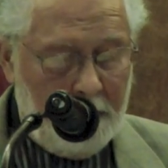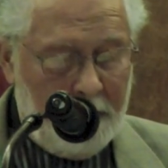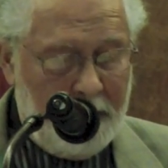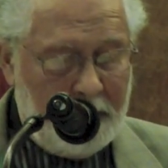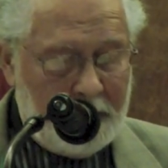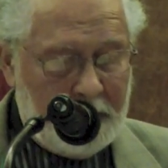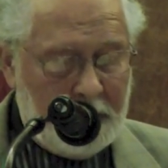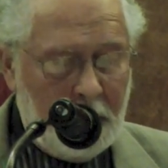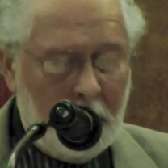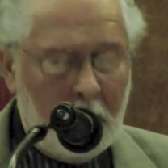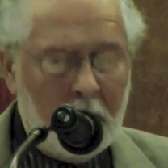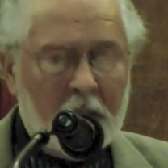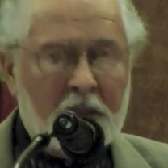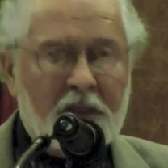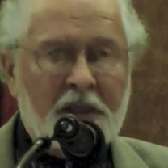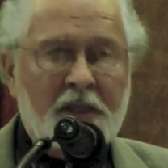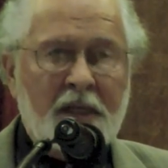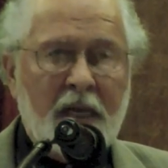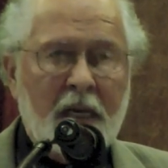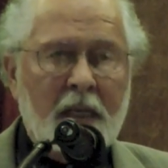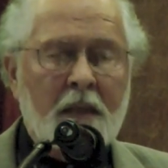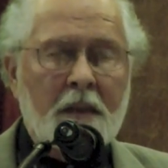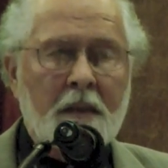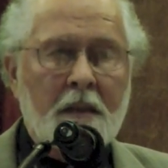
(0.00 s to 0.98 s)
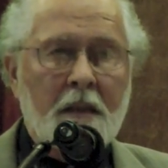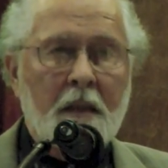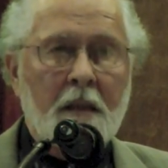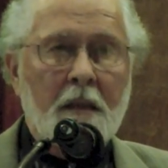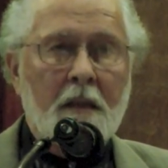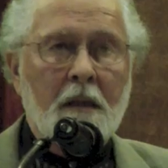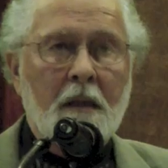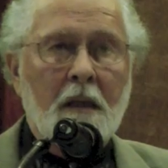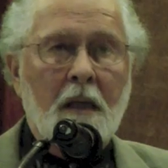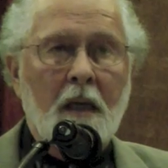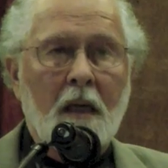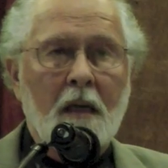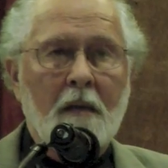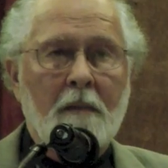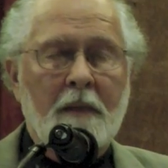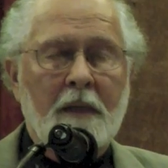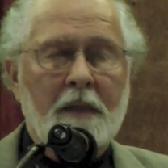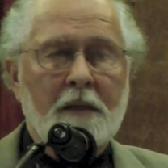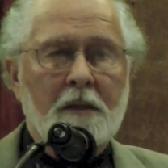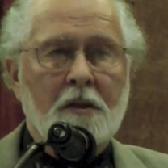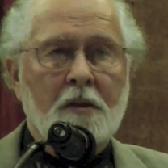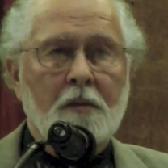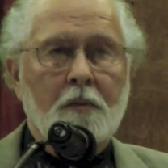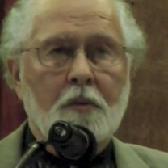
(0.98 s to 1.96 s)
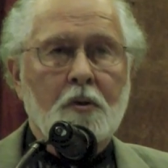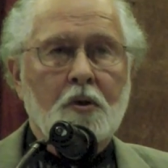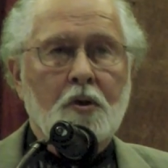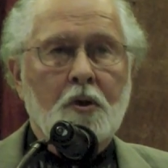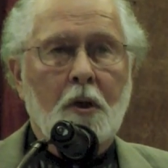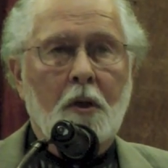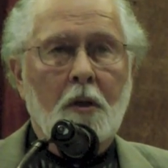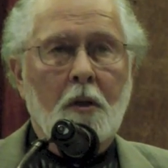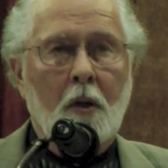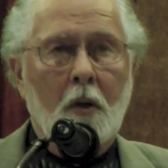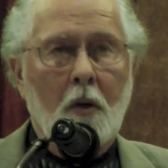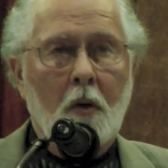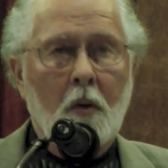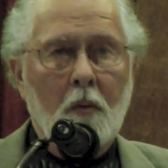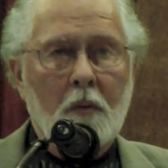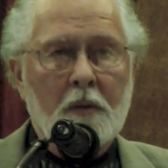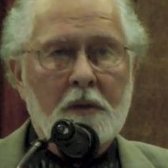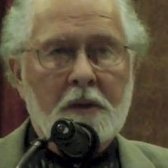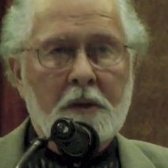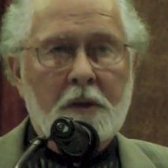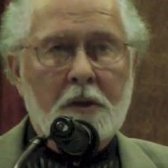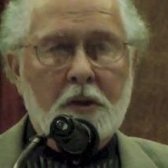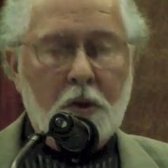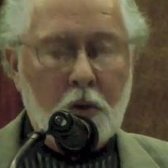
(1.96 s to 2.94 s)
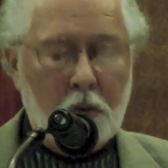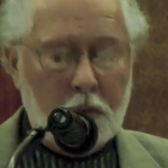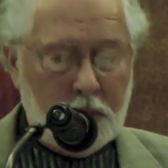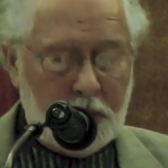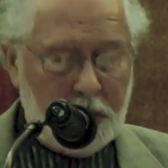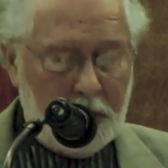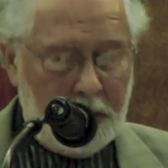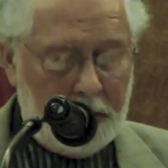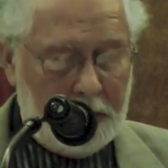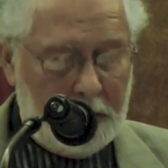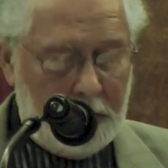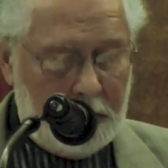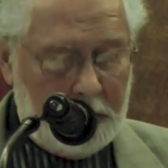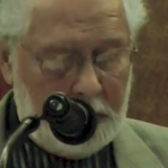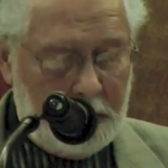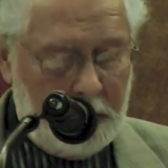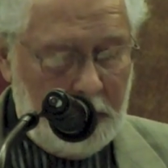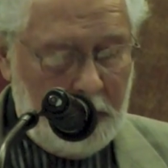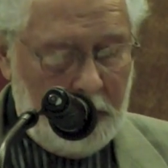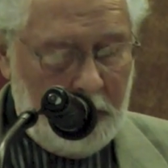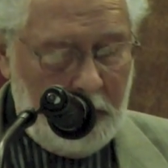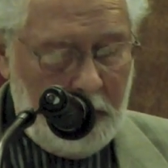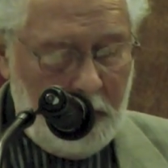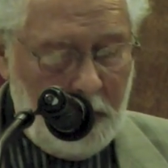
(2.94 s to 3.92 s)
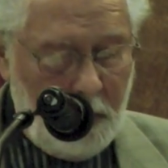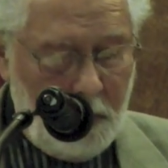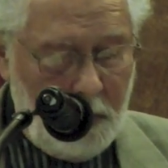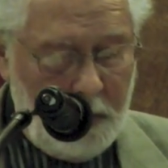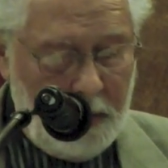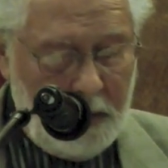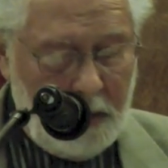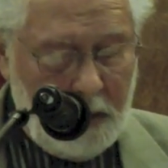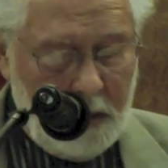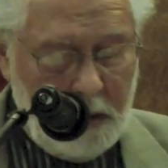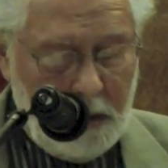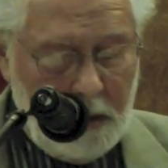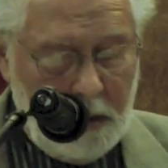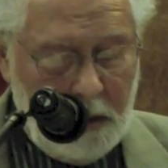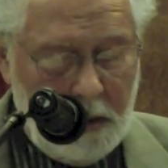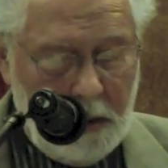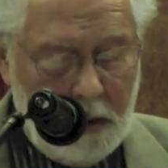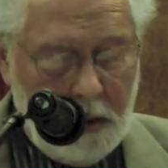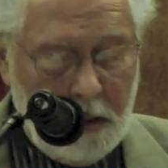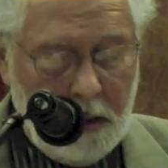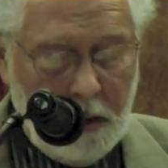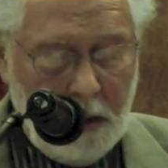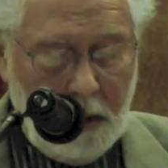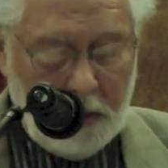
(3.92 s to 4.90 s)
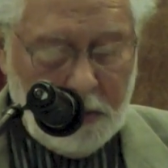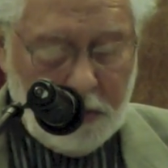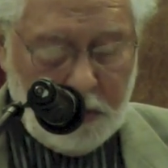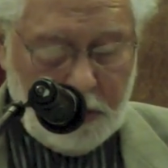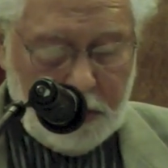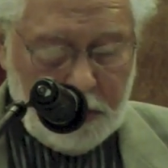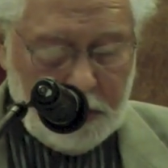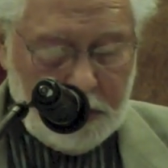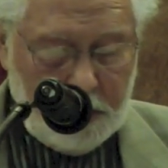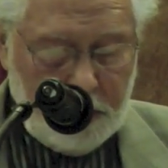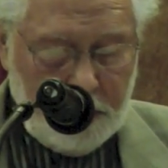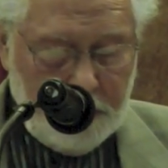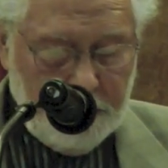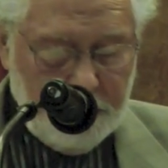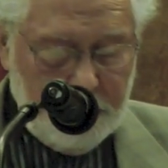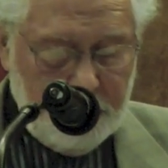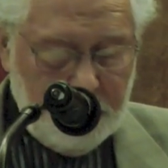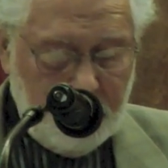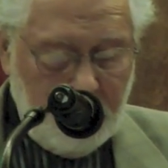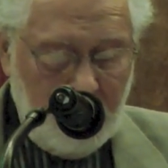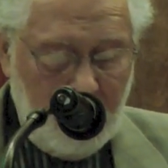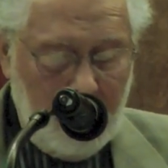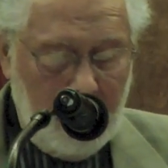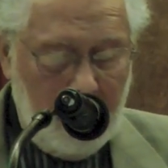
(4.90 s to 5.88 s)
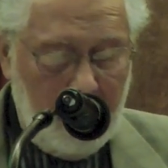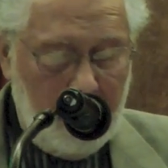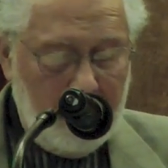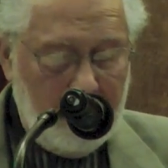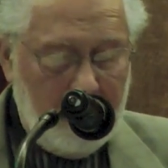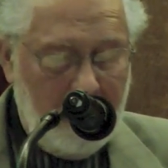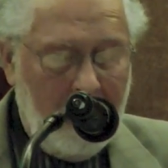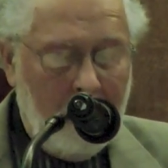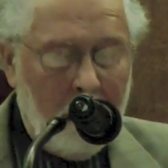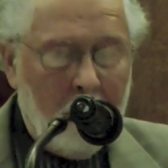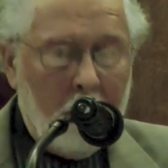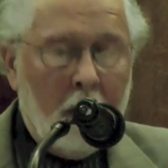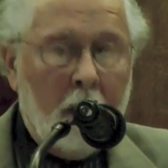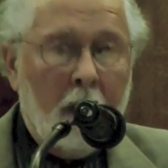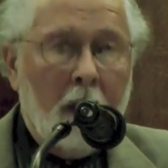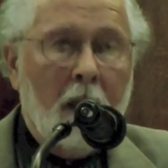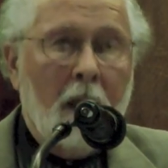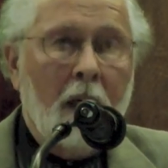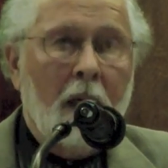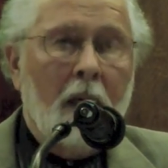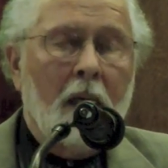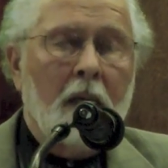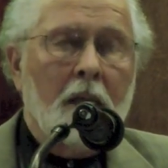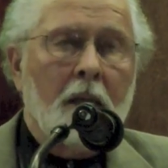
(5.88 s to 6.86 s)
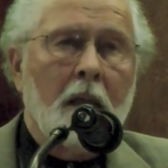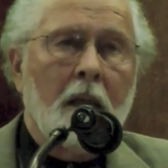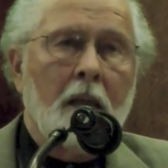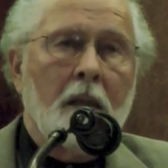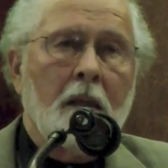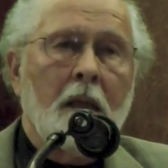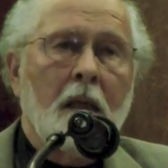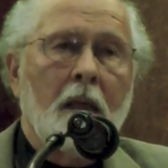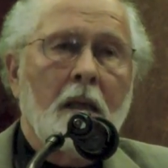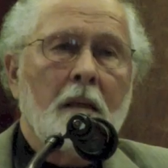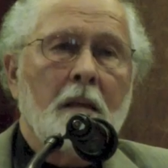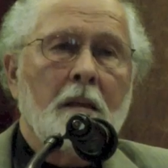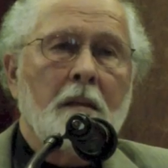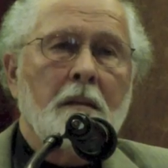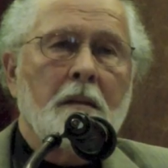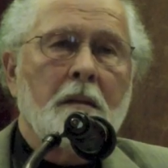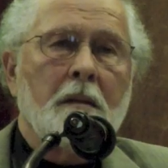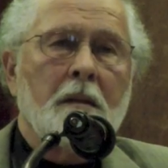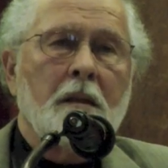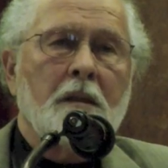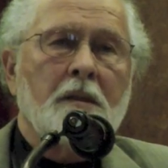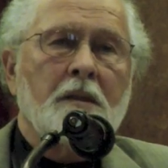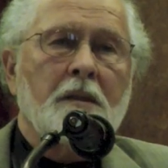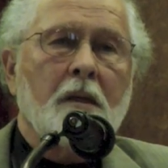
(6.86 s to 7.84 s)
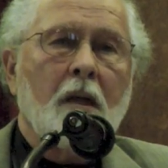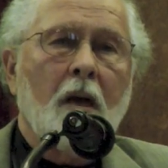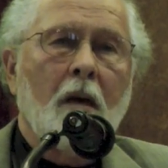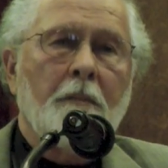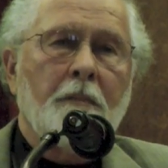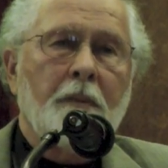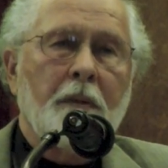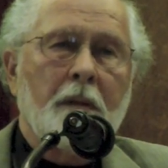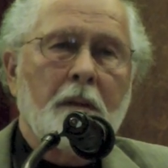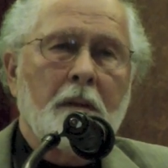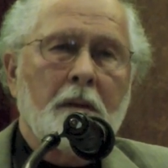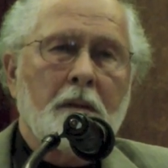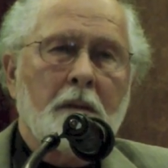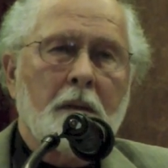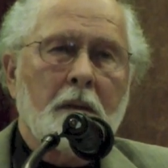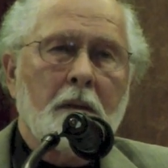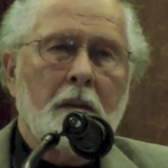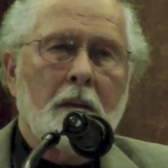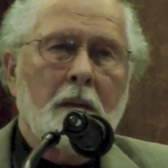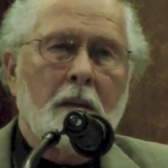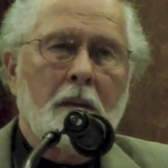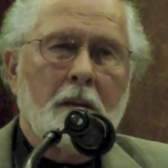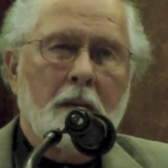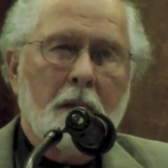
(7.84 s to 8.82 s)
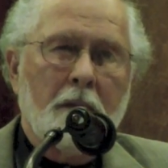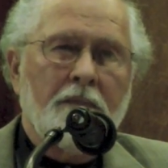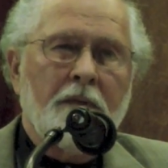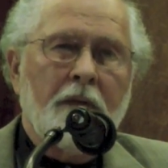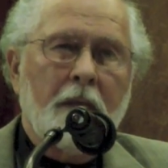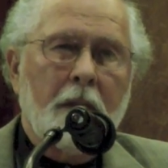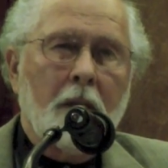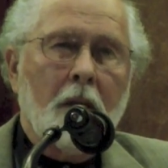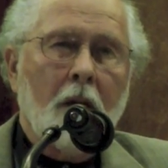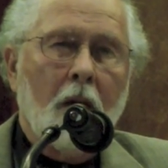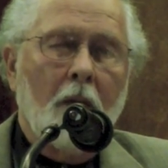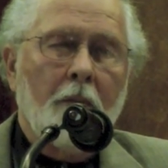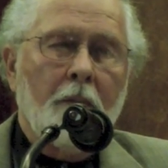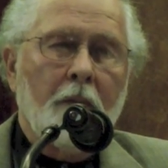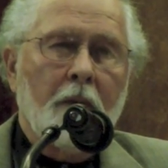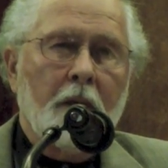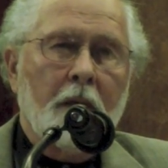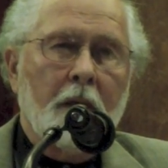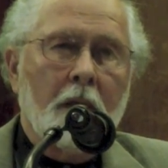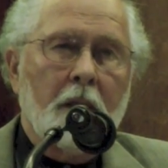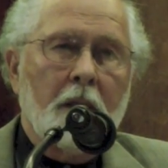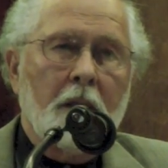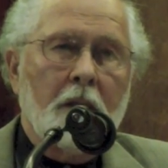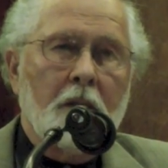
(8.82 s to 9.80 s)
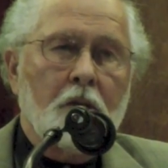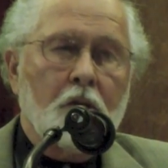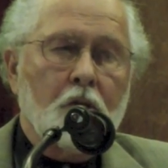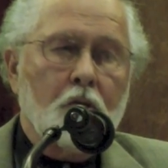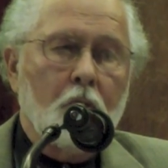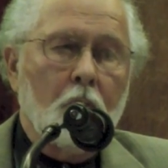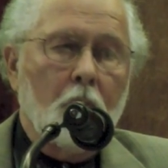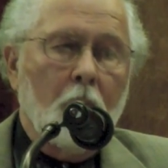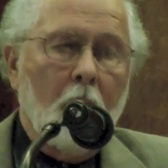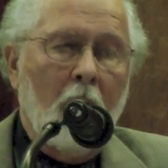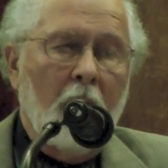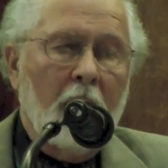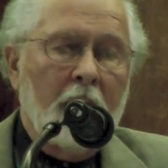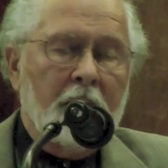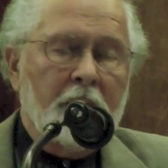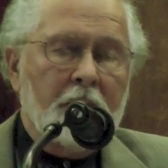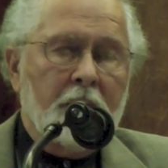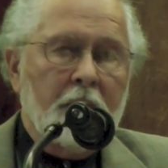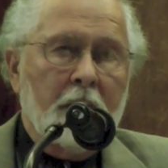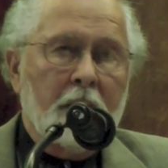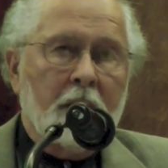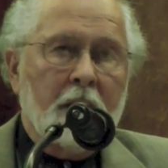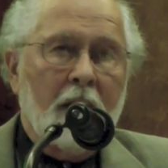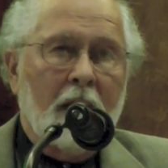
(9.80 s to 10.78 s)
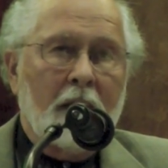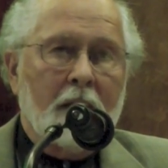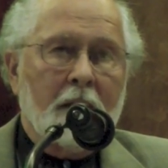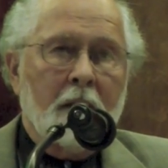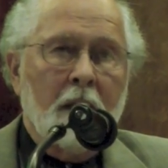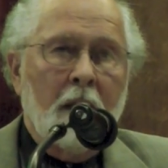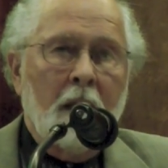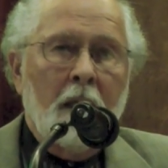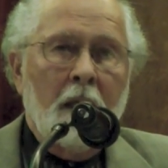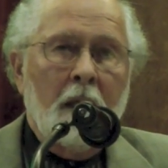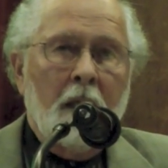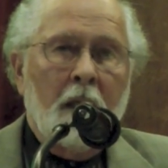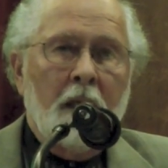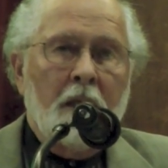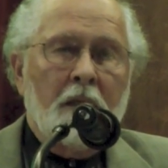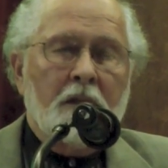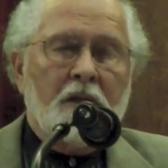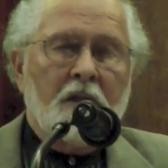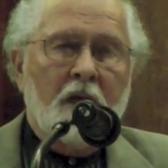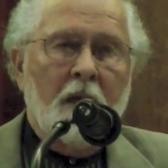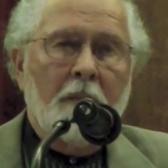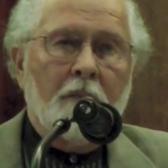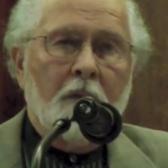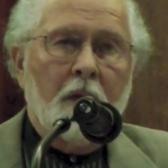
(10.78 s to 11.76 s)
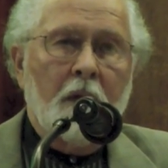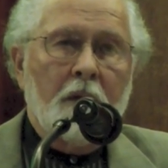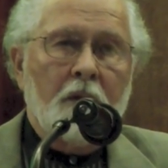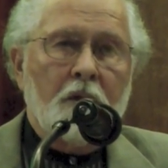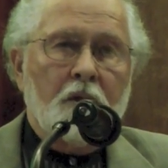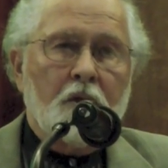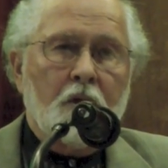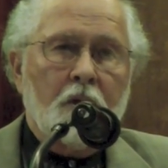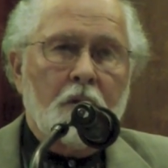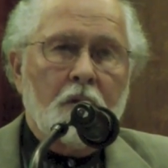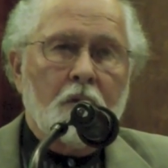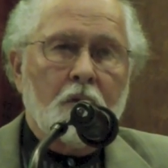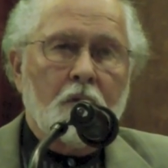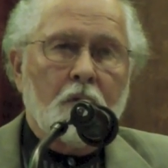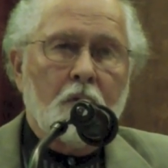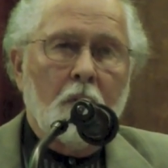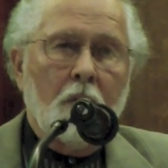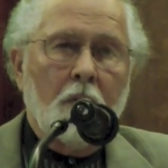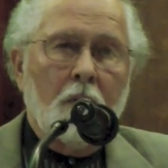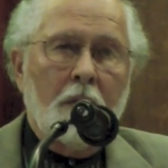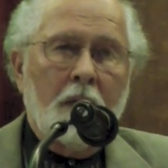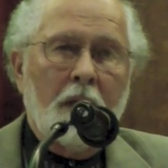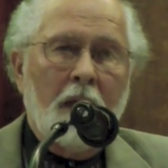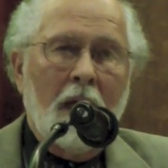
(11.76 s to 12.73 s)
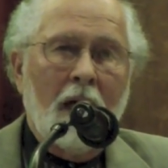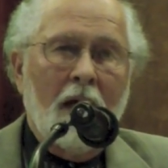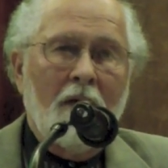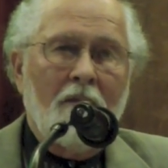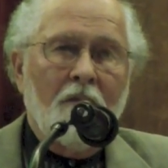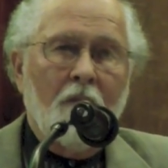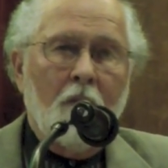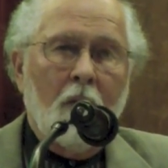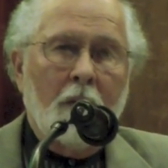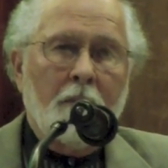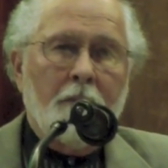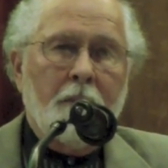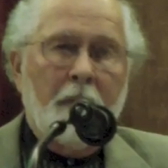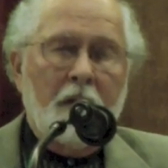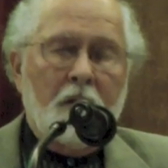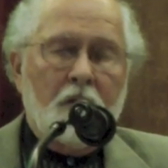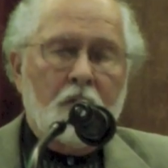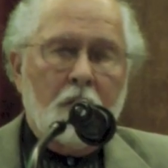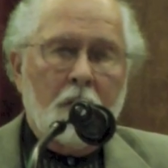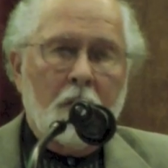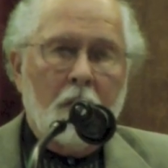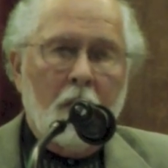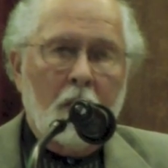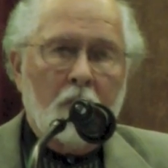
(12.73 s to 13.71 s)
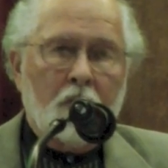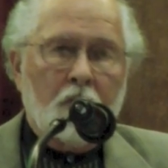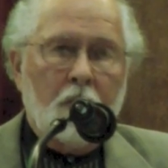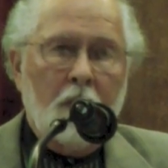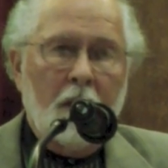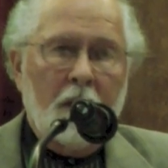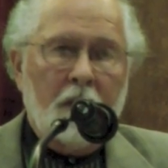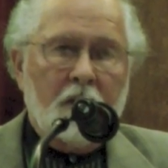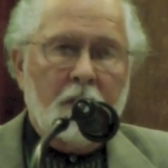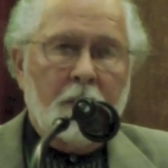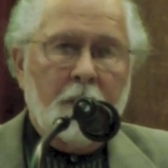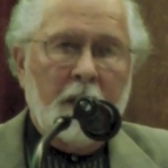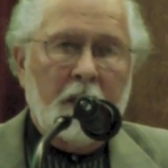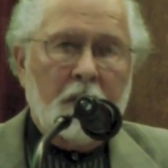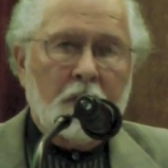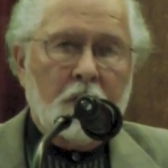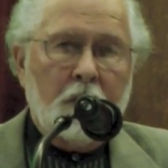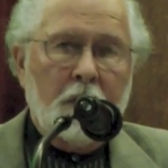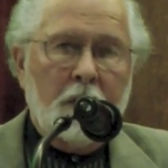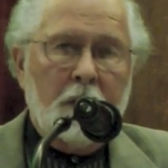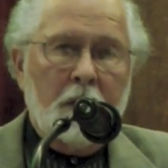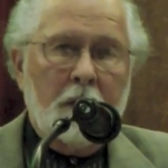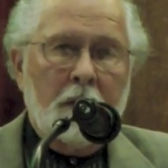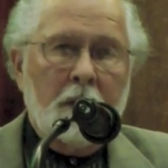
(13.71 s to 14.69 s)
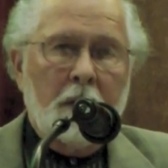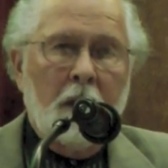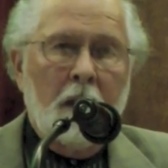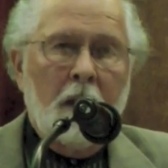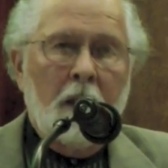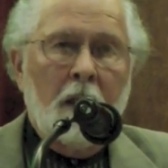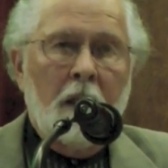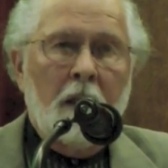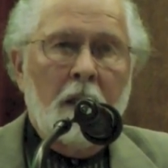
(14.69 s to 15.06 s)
But there are secondary elements which are always associated with cultures. Now, this is a very complicated issue. Why is it that in some religions you only have one major cultural expression,